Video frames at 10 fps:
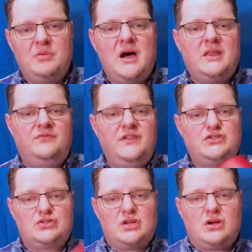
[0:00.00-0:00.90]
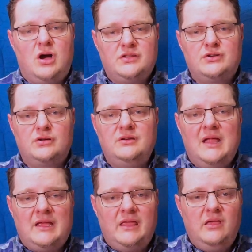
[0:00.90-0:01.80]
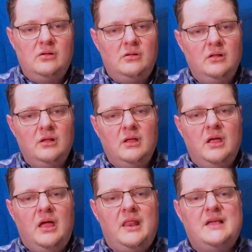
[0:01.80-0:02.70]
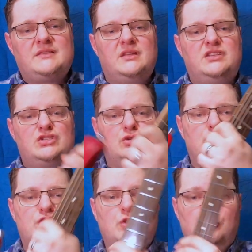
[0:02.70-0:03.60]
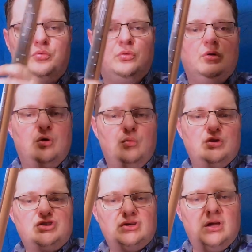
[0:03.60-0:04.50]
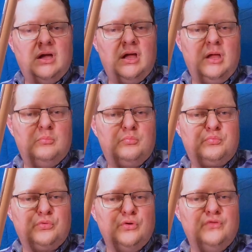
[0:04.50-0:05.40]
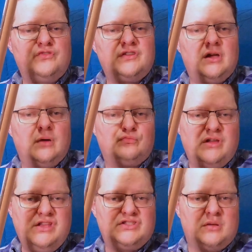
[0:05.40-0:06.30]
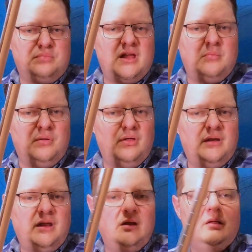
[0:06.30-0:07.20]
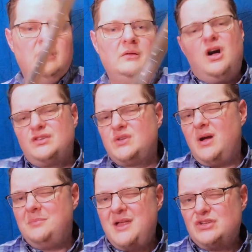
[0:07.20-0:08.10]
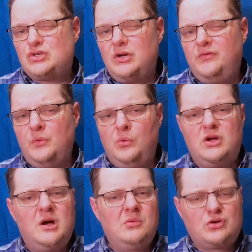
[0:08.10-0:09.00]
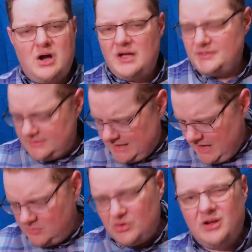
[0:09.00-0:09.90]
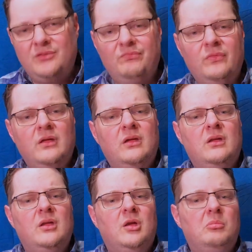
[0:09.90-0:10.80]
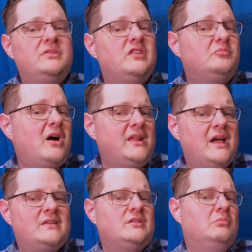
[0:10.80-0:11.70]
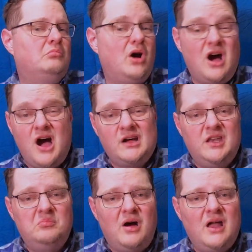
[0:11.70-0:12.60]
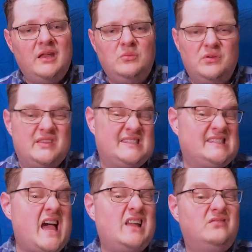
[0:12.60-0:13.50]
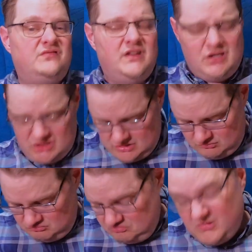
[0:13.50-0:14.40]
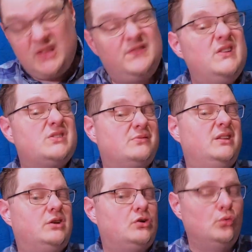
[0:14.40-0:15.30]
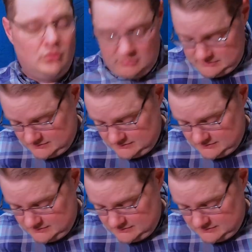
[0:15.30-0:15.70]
body features a contoured neck heel and has an additional scoop, which improves reach and playability. Also, I'm not sure if it will come across on camera, but this body has a mahogany body with a satin finish. It feels really cool.